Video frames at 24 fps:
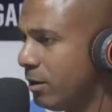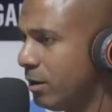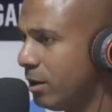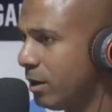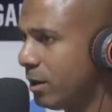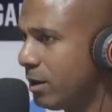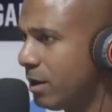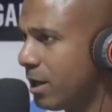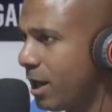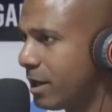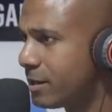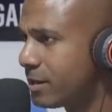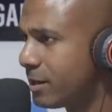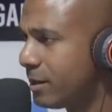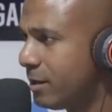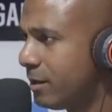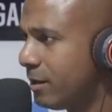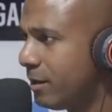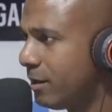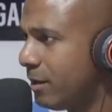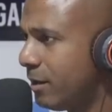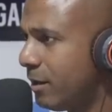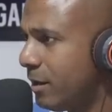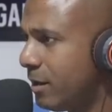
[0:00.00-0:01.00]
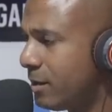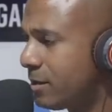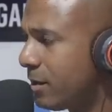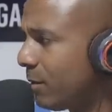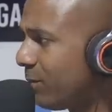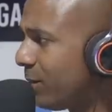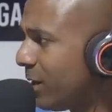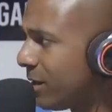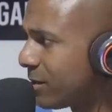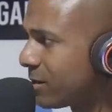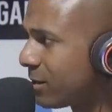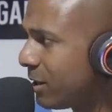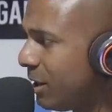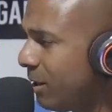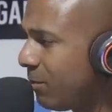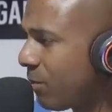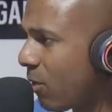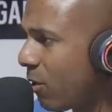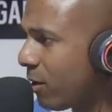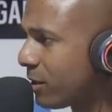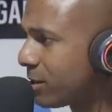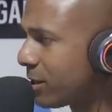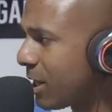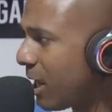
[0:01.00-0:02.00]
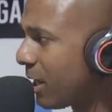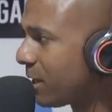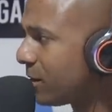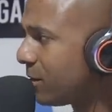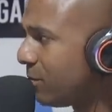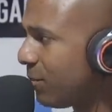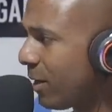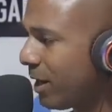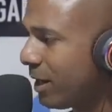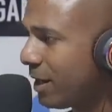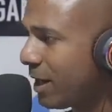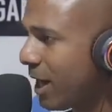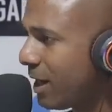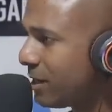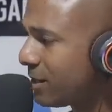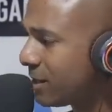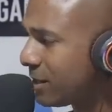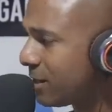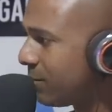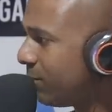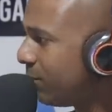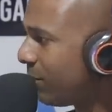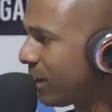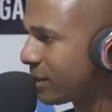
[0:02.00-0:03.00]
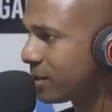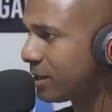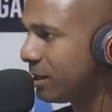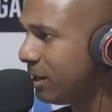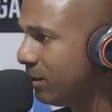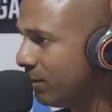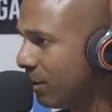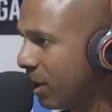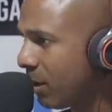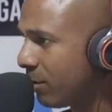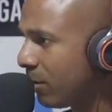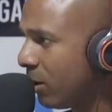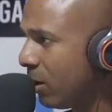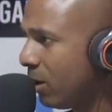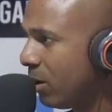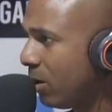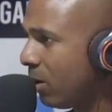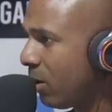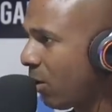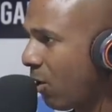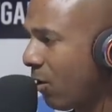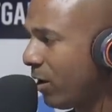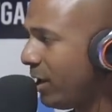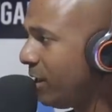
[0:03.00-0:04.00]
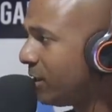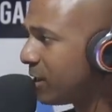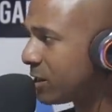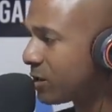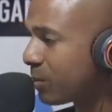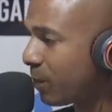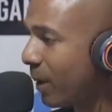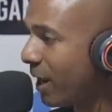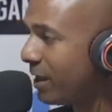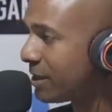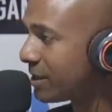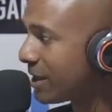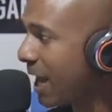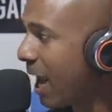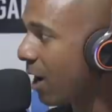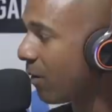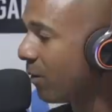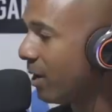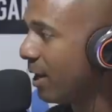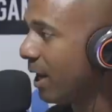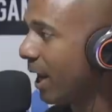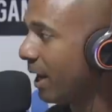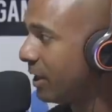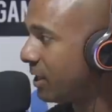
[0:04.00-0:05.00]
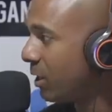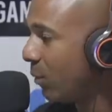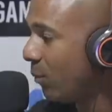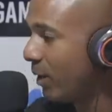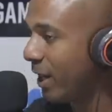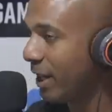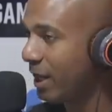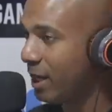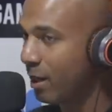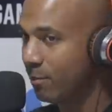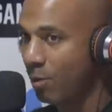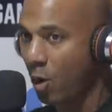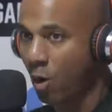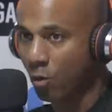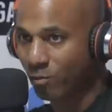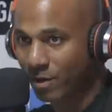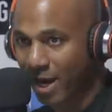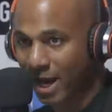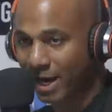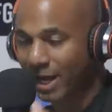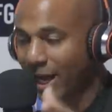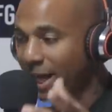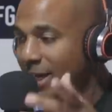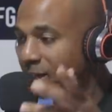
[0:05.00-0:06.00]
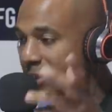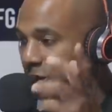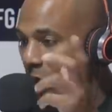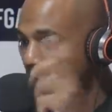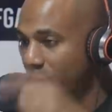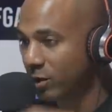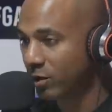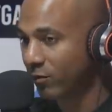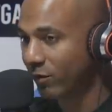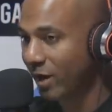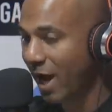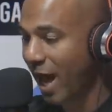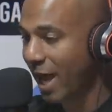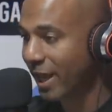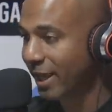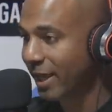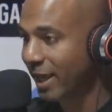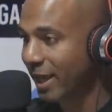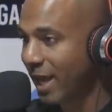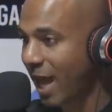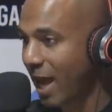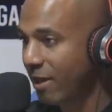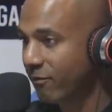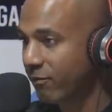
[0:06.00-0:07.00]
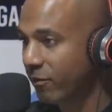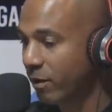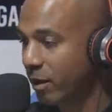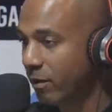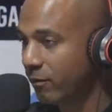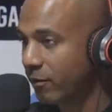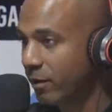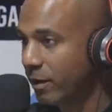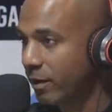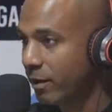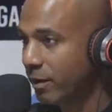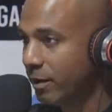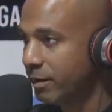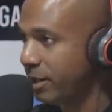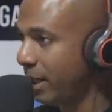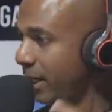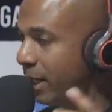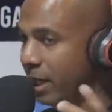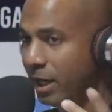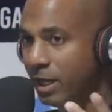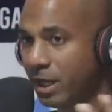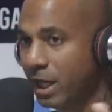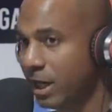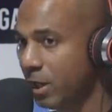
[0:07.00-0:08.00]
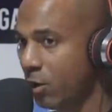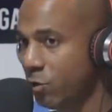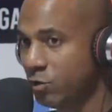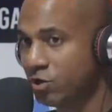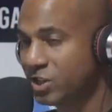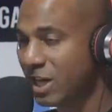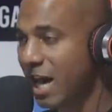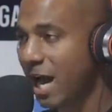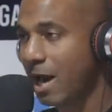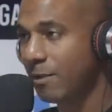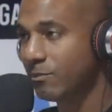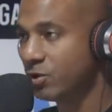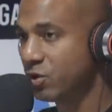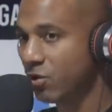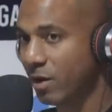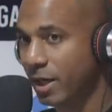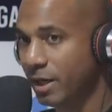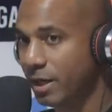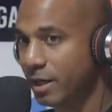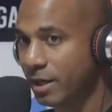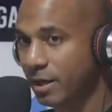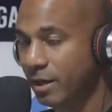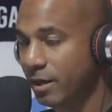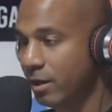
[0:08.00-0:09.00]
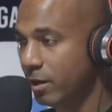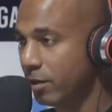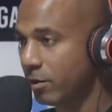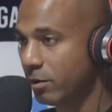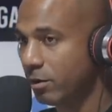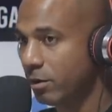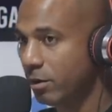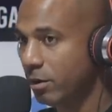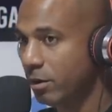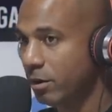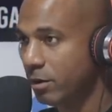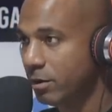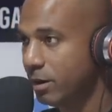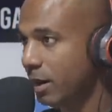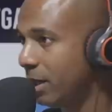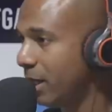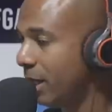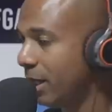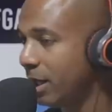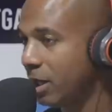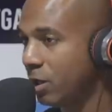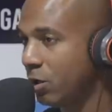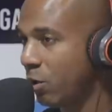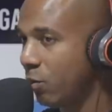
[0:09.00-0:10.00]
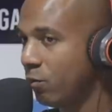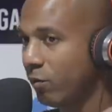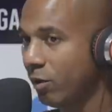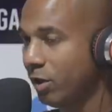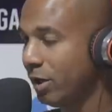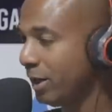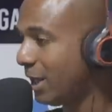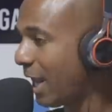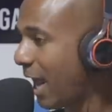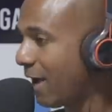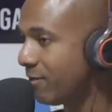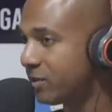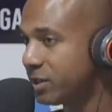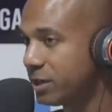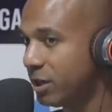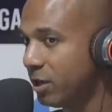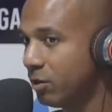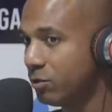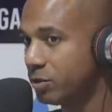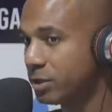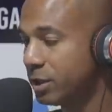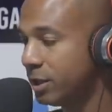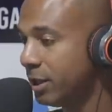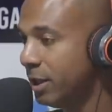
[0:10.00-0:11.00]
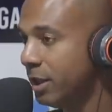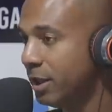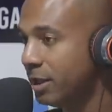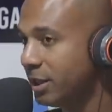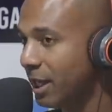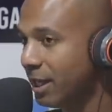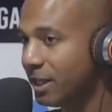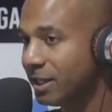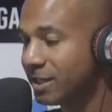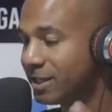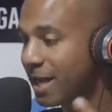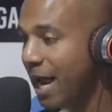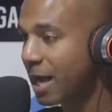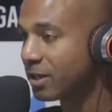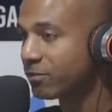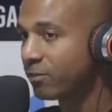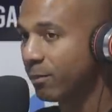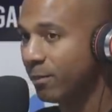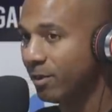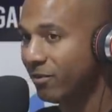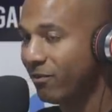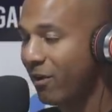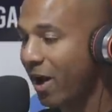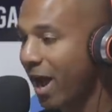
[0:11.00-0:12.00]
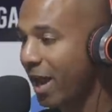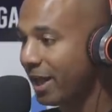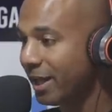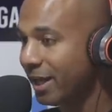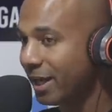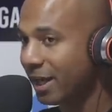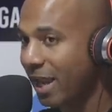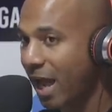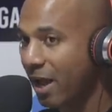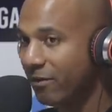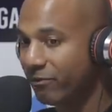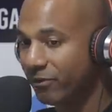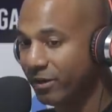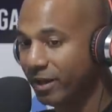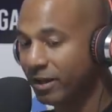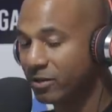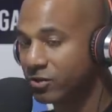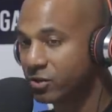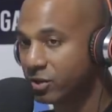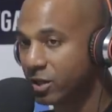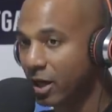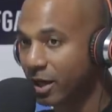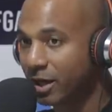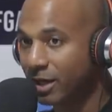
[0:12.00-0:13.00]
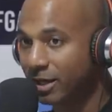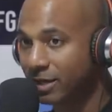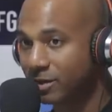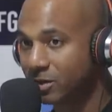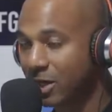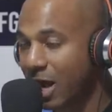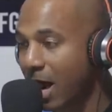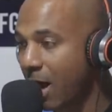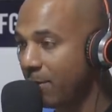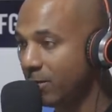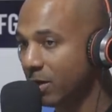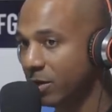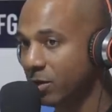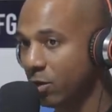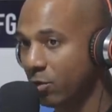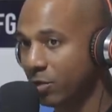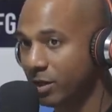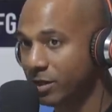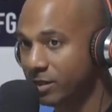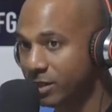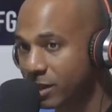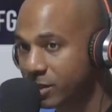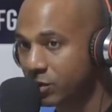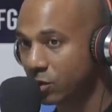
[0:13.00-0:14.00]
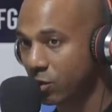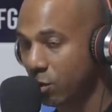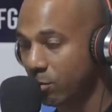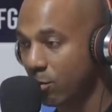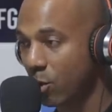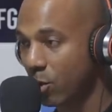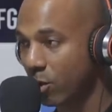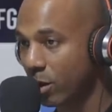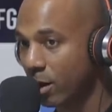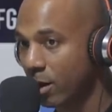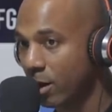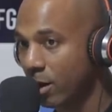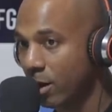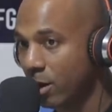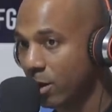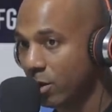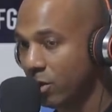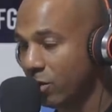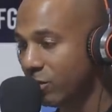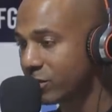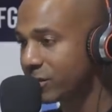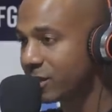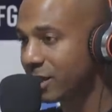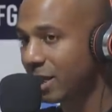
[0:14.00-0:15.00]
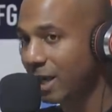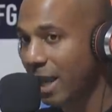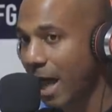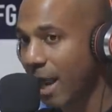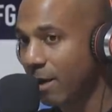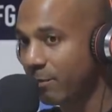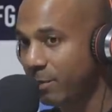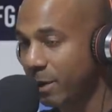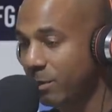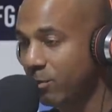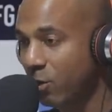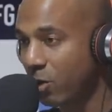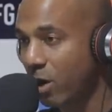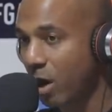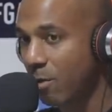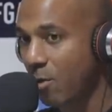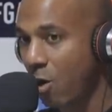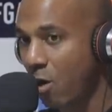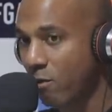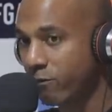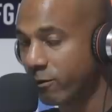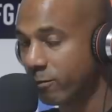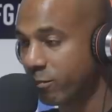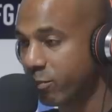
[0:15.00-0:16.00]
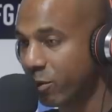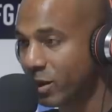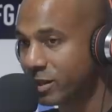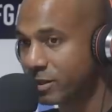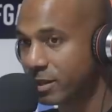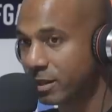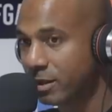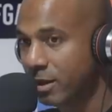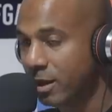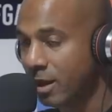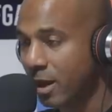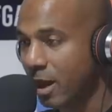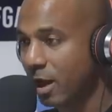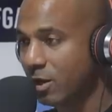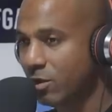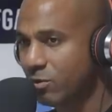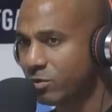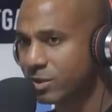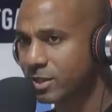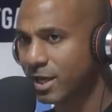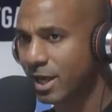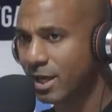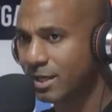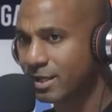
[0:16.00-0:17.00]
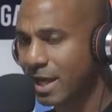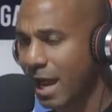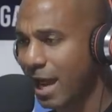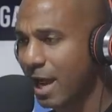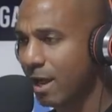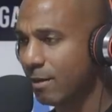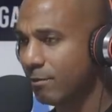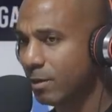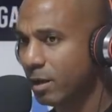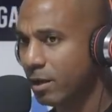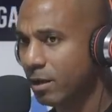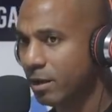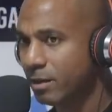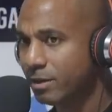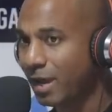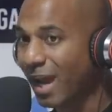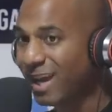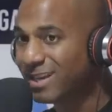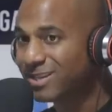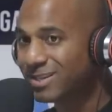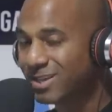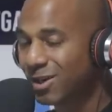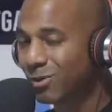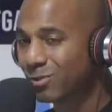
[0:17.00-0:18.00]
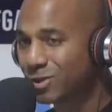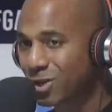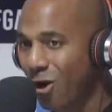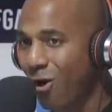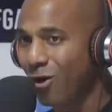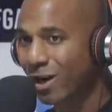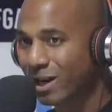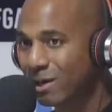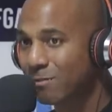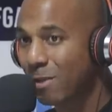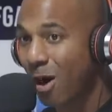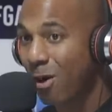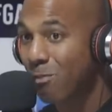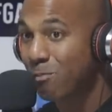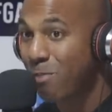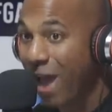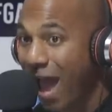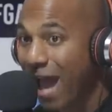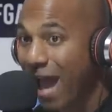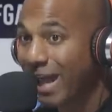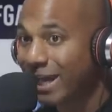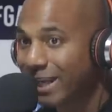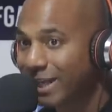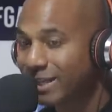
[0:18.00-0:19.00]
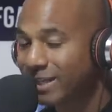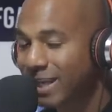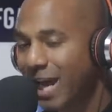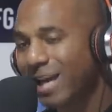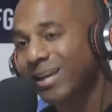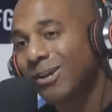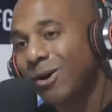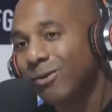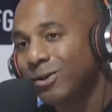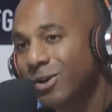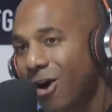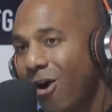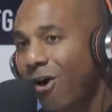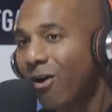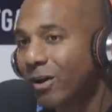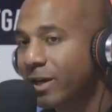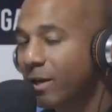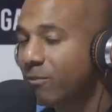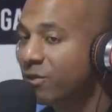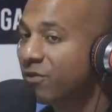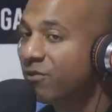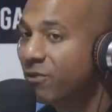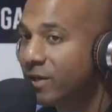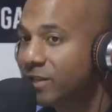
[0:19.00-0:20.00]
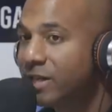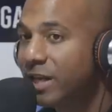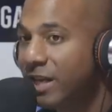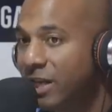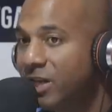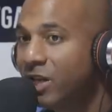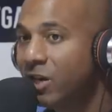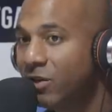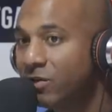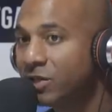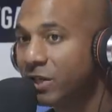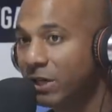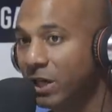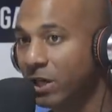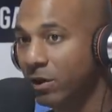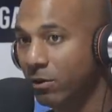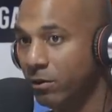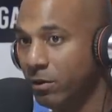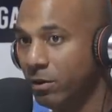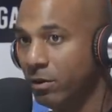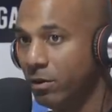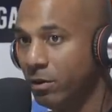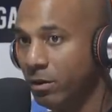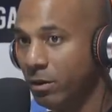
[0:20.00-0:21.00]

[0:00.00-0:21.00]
Your cousin is up there asleep all the time because the medication's messing him up, or he just spaced out. And then when they come home, now they got to deal with the reality of life of they didn't get no job training in there. They didn't get no really life skills. They detached from the reality of life and they're stuck in a time that don't exist no more. You'll see a lot of people come home from prison and you saying, damn, they still talking about back in the day. Yo, dog, that was 15 years ago.